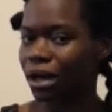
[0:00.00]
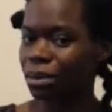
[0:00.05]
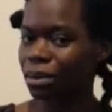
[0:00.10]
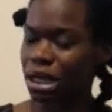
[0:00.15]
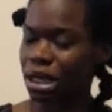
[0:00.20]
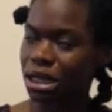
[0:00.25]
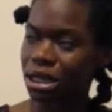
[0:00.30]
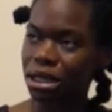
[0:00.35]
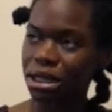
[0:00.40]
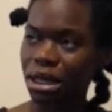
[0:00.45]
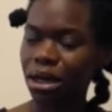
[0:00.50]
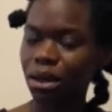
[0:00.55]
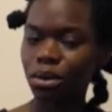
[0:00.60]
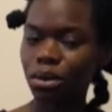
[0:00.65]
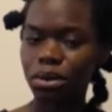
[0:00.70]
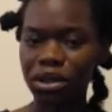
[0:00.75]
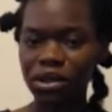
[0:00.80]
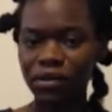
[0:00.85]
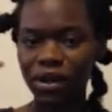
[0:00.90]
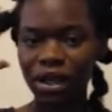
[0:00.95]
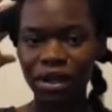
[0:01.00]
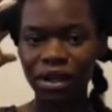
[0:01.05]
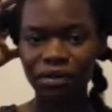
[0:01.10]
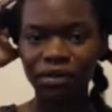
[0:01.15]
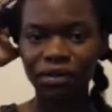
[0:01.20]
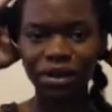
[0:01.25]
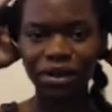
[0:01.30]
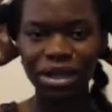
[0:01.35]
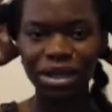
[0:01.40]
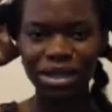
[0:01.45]
My scalp was feeling
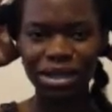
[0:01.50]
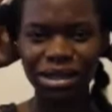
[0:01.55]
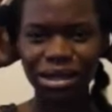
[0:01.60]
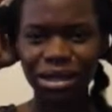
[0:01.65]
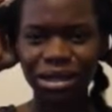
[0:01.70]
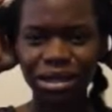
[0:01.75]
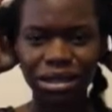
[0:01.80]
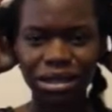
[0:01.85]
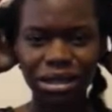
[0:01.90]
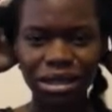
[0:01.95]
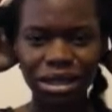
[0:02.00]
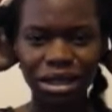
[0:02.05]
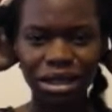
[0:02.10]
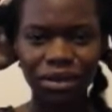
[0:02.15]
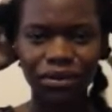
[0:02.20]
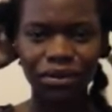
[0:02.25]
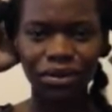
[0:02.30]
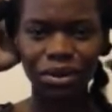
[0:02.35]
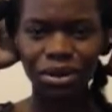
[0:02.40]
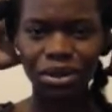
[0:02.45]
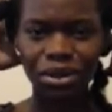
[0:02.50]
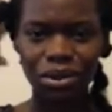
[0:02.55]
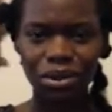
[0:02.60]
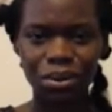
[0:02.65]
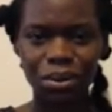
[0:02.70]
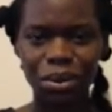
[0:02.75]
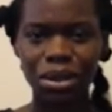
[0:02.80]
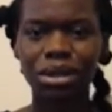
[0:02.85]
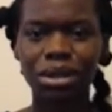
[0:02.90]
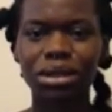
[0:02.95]
very sensitive and I just
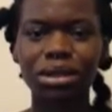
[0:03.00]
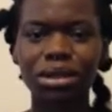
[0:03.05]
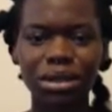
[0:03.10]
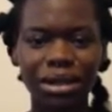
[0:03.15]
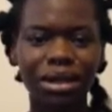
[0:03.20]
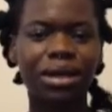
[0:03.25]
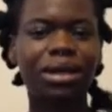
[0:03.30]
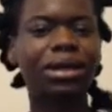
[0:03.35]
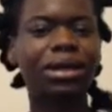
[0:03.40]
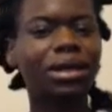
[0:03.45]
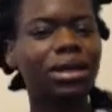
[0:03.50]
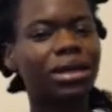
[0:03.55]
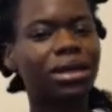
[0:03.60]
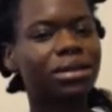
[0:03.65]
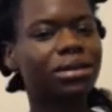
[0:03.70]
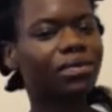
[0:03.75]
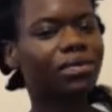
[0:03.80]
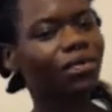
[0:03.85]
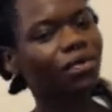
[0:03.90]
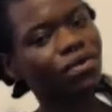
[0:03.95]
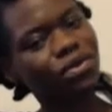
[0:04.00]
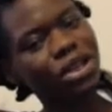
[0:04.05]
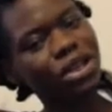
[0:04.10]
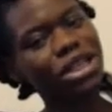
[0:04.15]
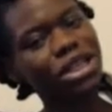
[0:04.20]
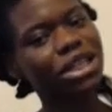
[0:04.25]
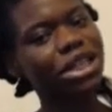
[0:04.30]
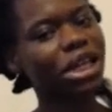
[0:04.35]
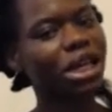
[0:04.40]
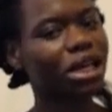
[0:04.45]
wanted like some
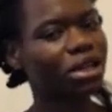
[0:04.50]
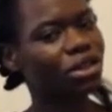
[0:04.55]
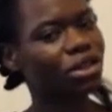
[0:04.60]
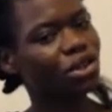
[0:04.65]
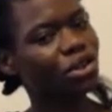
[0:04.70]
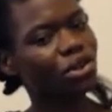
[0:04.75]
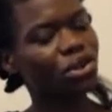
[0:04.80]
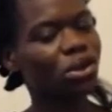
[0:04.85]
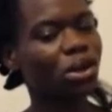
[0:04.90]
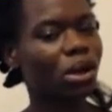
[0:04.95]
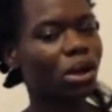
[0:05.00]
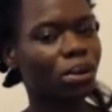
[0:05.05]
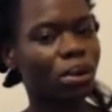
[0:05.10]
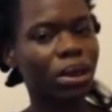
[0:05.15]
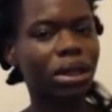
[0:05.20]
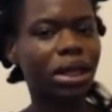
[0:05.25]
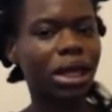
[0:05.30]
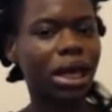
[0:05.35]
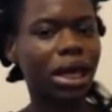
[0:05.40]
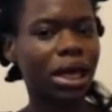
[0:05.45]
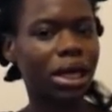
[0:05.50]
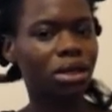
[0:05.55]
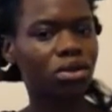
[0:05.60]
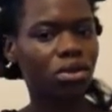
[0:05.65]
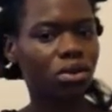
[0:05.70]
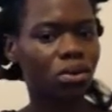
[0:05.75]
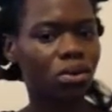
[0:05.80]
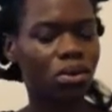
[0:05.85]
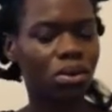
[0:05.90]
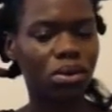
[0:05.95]
fresh air to just go in there, and
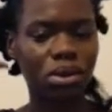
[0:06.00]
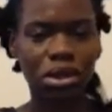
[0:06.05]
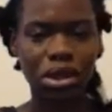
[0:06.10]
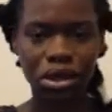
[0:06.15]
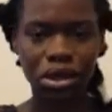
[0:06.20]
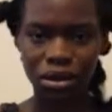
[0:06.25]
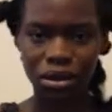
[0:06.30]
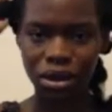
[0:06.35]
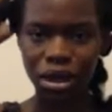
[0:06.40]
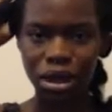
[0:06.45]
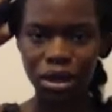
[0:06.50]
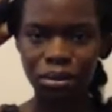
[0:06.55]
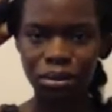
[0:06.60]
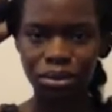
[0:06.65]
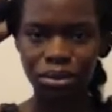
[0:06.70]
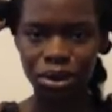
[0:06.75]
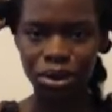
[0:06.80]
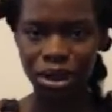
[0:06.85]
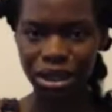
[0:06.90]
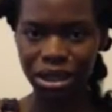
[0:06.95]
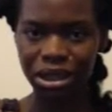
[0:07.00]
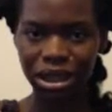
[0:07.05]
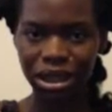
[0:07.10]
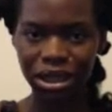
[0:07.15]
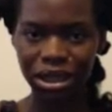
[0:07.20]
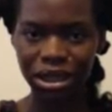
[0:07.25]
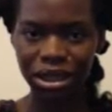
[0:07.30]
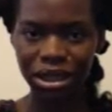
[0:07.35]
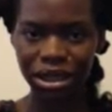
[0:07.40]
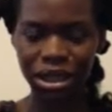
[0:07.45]
to also
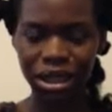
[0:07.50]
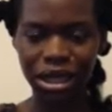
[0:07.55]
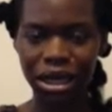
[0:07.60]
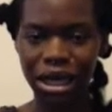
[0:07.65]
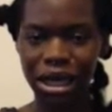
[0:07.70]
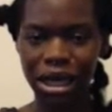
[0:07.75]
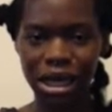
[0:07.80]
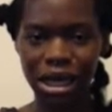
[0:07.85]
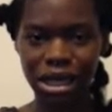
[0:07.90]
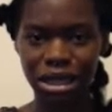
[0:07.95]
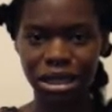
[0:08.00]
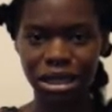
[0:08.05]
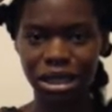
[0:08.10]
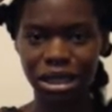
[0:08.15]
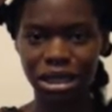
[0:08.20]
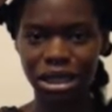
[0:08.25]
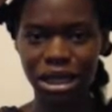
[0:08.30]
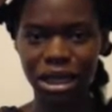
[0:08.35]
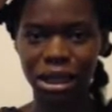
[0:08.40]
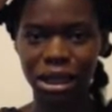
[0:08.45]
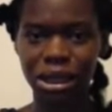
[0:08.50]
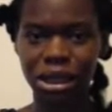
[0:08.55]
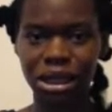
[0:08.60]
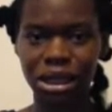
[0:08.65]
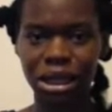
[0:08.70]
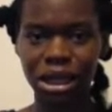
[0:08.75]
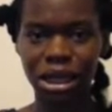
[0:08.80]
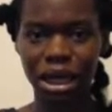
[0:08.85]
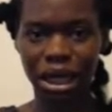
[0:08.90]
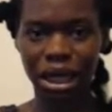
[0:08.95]
pre-section it and detangle
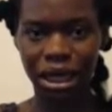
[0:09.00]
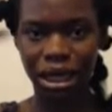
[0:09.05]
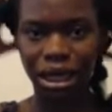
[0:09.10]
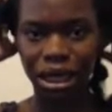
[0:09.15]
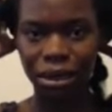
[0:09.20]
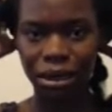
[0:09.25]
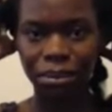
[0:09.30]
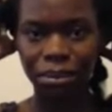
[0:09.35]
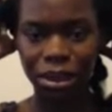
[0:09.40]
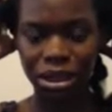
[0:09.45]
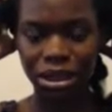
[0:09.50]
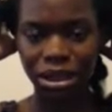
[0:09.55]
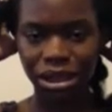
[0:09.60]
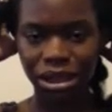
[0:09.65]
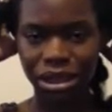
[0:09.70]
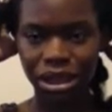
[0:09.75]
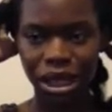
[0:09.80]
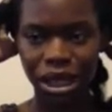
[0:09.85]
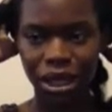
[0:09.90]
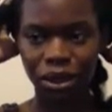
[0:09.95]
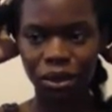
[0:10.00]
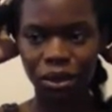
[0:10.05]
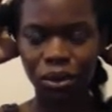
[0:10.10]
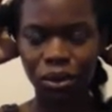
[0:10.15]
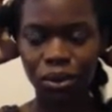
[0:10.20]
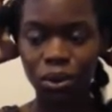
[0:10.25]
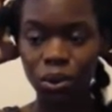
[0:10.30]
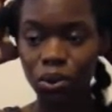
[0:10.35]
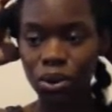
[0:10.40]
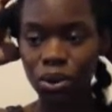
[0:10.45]
it and keep it
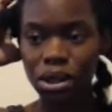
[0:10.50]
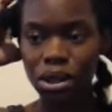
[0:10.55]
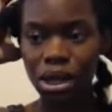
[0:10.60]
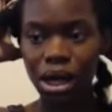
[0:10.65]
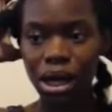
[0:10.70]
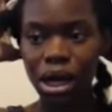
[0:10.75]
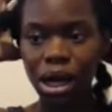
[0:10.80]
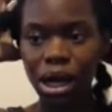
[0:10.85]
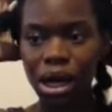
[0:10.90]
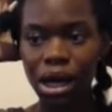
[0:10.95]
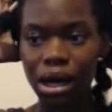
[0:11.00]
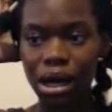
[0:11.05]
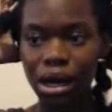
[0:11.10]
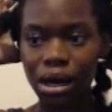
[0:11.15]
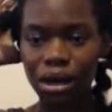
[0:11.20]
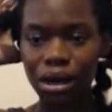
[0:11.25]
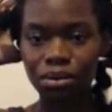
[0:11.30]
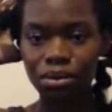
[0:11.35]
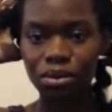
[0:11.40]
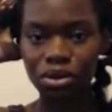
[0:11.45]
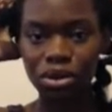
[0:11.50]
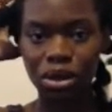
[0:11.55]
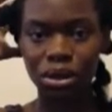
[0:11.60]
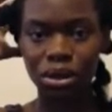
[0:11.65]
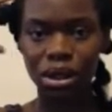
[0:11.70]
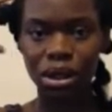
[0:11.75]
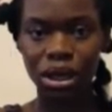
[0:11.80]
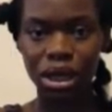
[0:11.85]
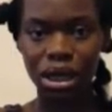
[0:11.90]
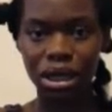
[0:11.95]
detangled, um, so
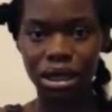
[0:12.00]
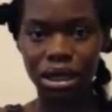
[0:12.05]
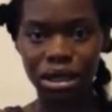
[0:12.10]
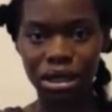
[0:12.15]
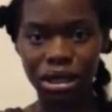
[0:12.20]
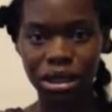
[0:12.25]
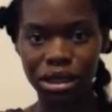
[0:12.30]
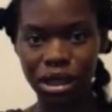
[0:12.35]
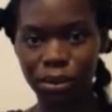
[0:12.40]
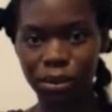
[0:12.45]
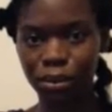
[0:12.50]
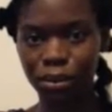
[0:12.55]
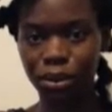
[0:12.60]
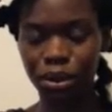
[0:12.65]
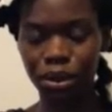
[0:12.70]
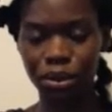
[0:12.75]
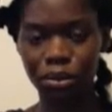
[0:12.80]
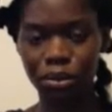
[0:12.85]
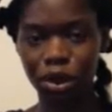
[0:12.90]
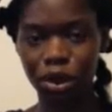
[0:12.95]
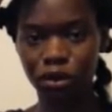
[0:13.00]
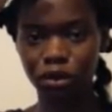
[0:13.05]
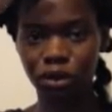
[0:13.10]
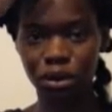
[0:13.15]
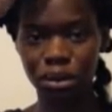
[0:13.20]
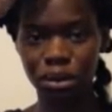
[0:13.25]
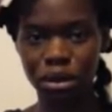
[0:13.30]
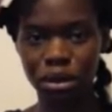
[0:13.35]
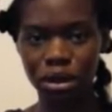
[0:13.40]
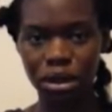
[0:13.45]
that I can shampoo my
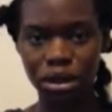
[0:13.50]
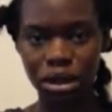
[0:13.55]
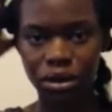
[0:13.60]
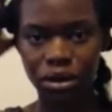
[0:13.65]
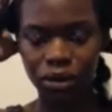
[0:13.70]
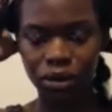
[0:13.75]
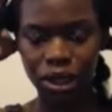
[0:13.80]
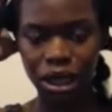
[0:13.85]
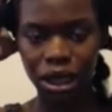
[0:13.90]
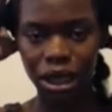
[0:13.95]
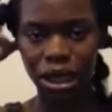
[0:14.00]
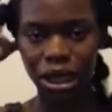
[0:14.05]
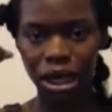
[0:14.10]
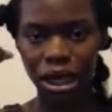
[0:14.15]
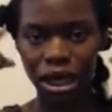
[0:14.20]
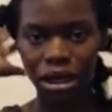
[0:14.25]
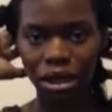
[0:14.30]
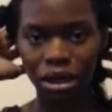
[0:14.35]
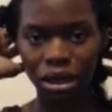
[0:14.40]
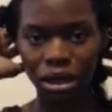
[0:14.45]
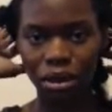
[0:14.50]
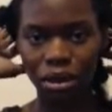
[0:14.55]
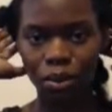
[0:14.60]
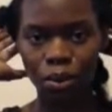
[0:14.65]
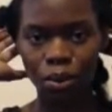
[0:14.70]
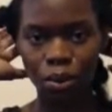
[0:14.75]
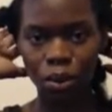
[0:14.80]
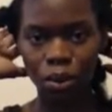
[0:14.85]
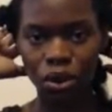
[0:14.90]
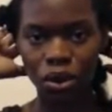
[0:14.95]
roots thoroughly and I can
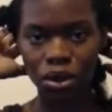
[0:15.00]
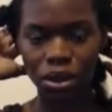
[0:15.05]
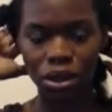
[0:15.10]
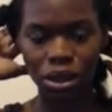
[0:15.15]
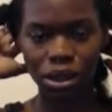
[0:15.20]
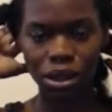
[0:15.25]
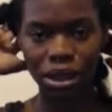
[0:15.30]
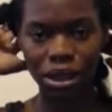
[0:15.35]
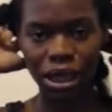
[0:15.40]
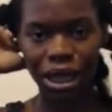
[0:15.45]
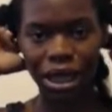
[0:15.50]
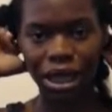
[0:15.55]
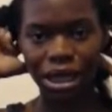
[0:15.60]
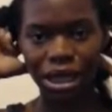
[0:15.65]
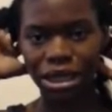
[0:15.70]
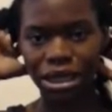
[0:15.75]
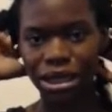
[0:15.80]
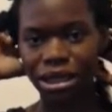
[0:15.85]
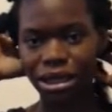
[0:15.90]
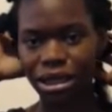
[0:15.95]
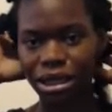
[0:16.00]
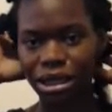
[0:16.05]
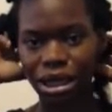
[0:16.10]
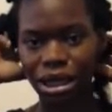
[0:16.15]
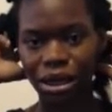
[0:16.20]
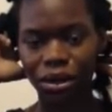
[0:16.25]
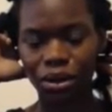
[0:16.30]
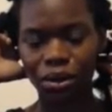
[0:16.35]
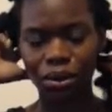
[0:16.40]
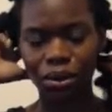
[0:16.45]
wash and
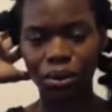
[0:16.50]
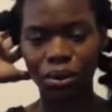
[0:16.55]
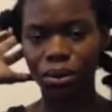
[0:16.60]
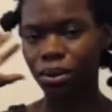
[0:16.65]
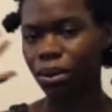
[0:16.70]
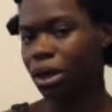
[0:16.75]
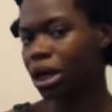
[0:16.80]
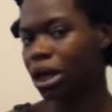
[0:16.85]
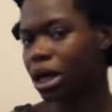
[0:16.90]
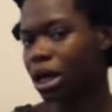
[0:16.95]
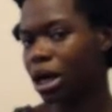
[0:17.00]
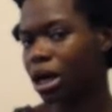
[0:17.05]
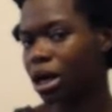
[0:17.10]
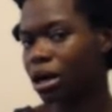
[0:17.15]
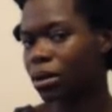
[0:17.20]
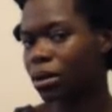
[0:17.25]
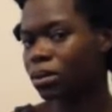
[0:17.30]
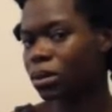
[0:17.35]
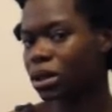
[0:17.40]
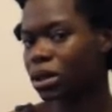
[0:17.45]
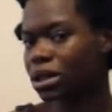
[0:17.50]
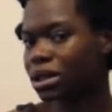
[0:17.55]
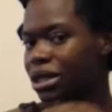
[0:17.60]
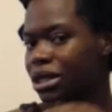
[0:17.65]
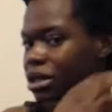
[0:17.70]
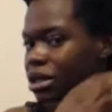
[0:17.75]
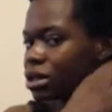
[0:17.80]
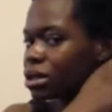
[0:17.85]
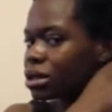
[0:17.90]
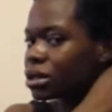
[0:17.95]
detangle um, the, se
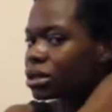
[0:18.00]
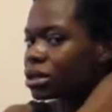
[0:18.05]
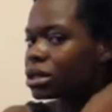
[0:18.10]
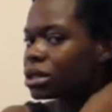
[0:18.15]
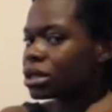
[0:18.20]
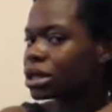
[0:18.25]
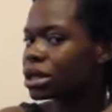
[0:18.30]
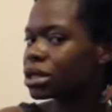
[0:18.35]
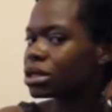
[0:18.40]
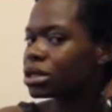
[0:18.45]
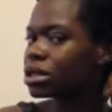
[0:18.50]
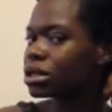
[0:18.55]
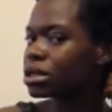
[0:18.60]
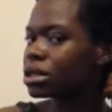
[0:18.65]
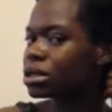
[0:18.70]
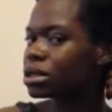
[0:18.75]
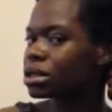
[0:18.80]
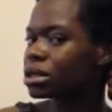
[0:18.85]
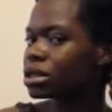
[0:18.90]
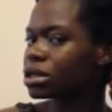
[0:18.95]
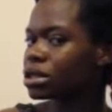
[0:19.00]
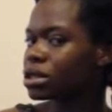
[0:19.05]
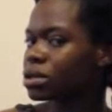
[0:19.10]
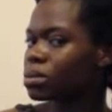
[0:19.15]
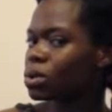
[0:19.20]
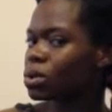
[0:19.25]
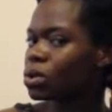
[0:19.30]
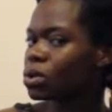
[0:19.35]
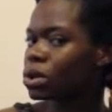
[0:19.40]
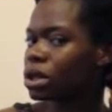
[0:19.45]
the sections in
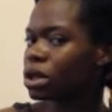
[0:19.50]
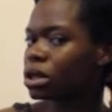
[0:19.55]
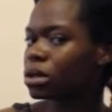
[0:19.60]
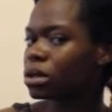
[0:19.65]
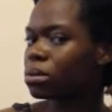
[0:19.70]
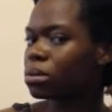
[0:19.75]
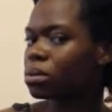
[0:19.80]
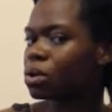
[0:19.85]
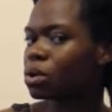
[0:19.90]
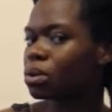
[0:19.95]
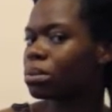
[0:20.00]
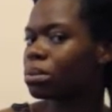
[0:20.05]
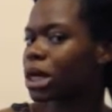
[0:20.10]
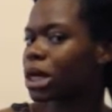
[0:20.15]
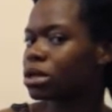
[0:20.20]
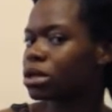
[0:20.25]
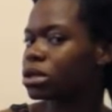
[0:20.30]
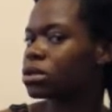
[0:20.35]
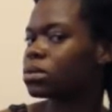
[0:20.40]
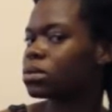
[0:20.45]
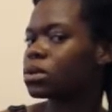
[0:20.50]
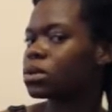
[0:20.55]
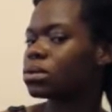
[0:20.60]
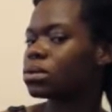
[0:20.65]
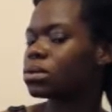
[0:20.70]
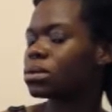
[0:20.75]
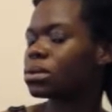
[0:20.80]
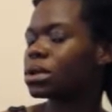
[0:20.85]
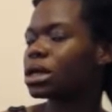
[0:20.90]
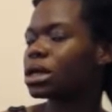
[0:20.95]
smaller, more manageable